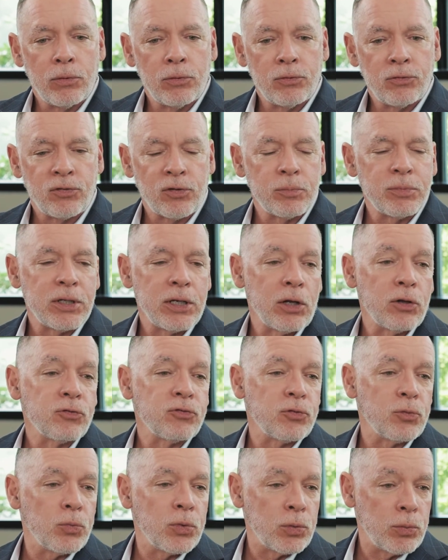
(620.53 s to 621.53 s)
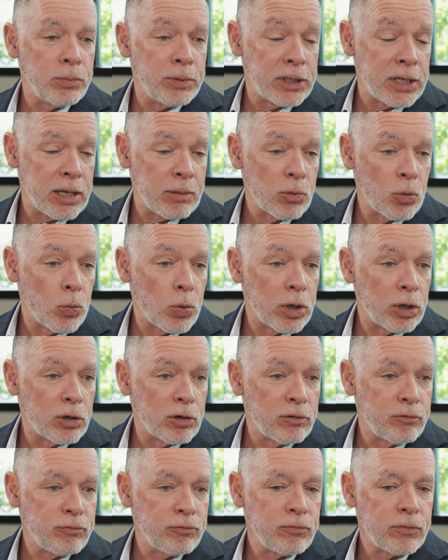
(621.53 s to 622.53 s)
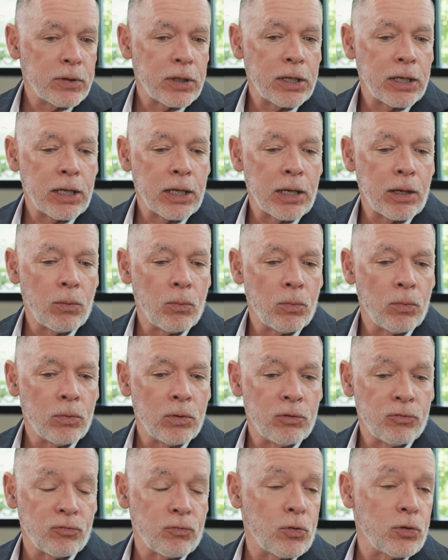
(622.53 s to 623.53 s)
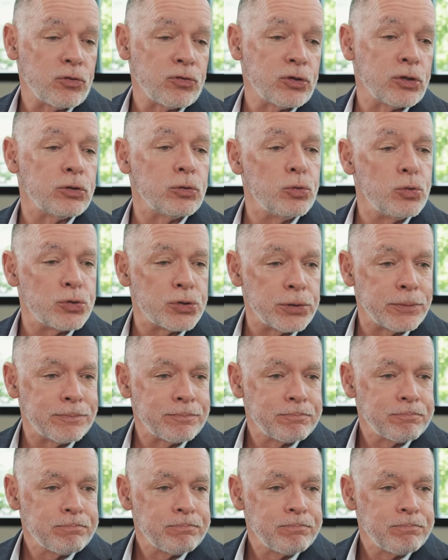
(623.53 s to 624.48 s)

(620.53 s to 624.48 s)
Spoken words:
Something else that we became aware of as far as inclusion,